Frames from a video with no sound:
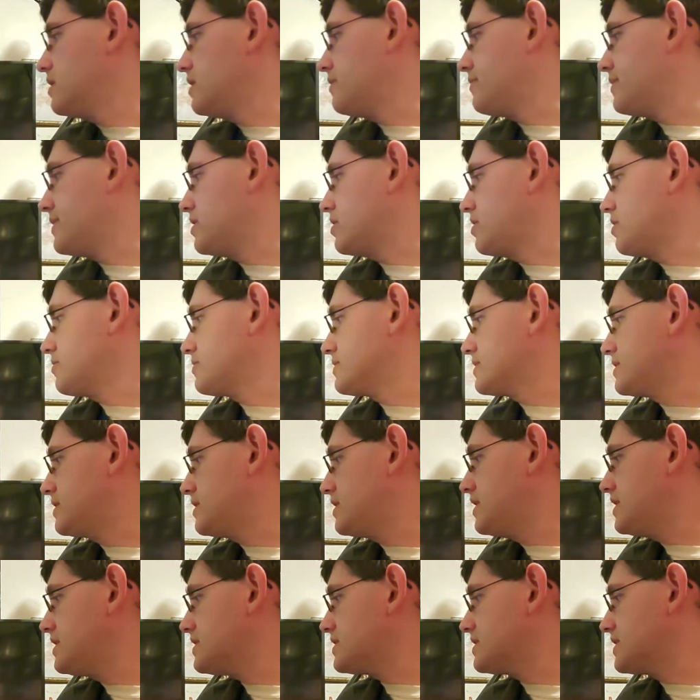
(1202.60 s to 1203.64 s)
let me close
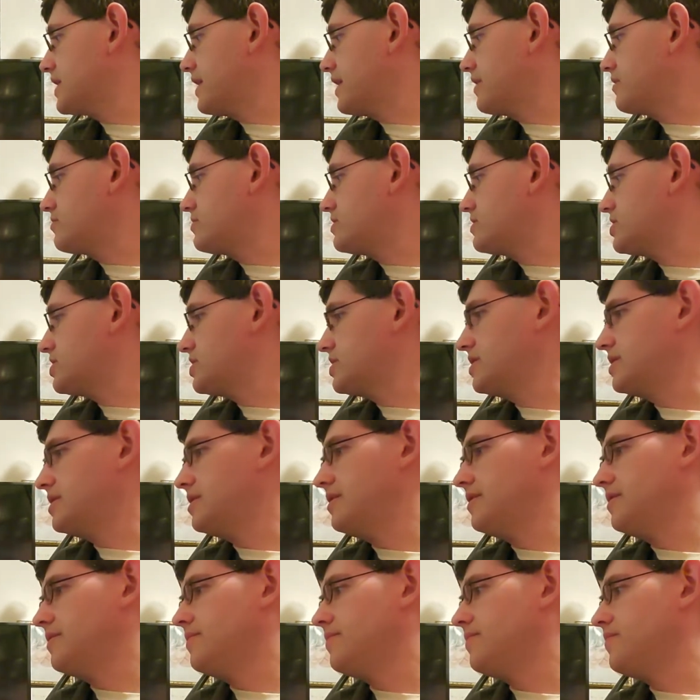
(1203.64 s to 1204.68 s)
this out.
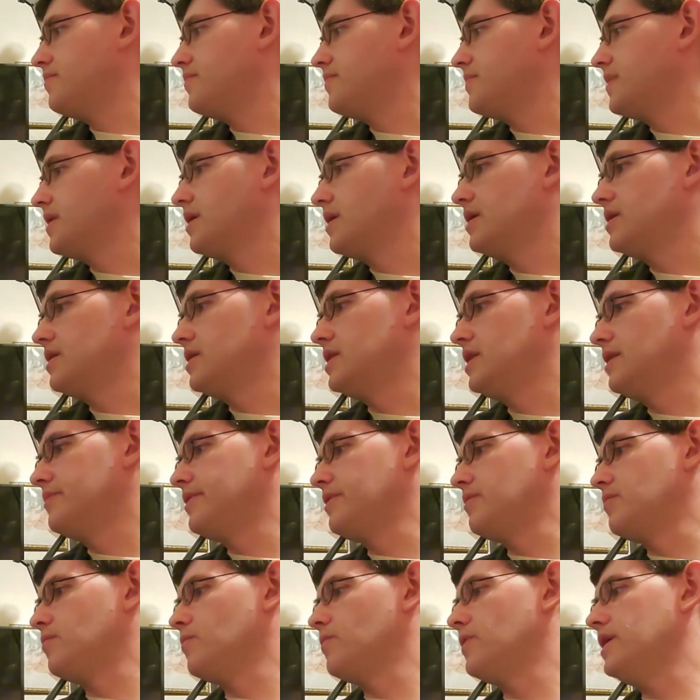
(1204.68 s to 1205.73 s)
Let
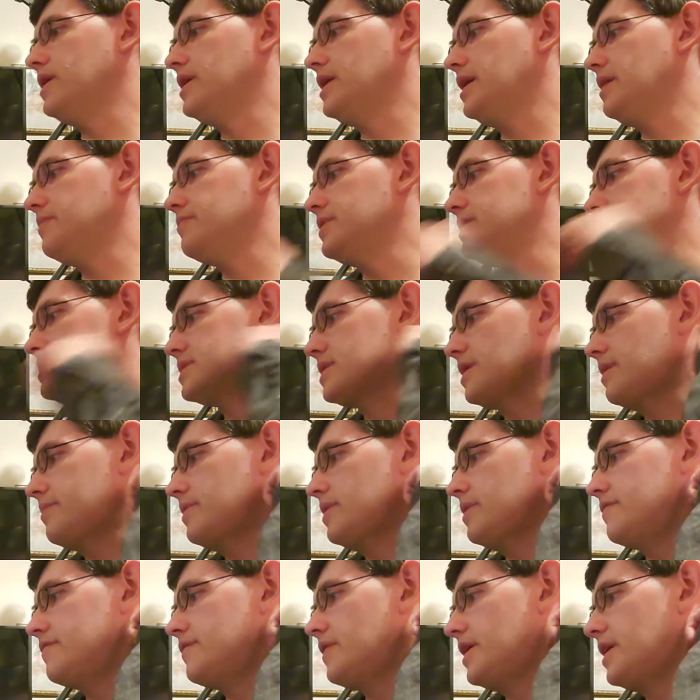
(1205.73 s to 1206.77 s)
me rename these
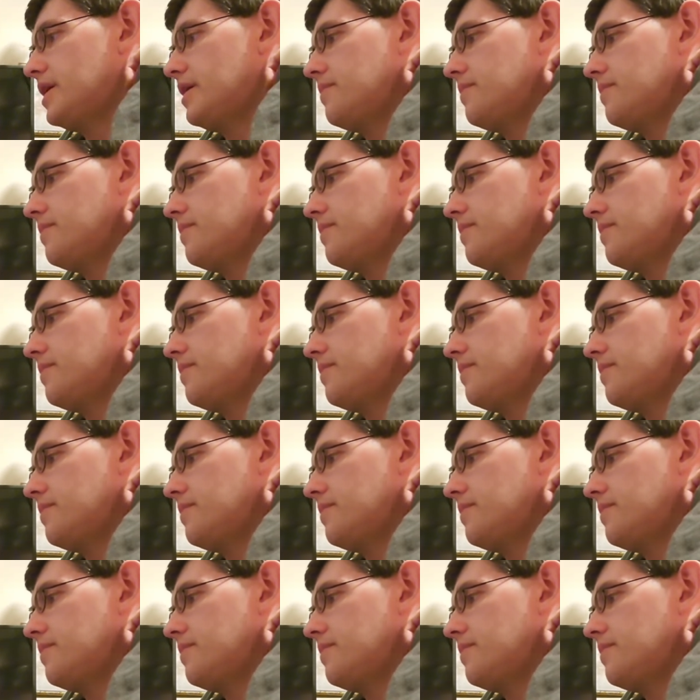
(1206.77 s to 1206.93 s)
couple of...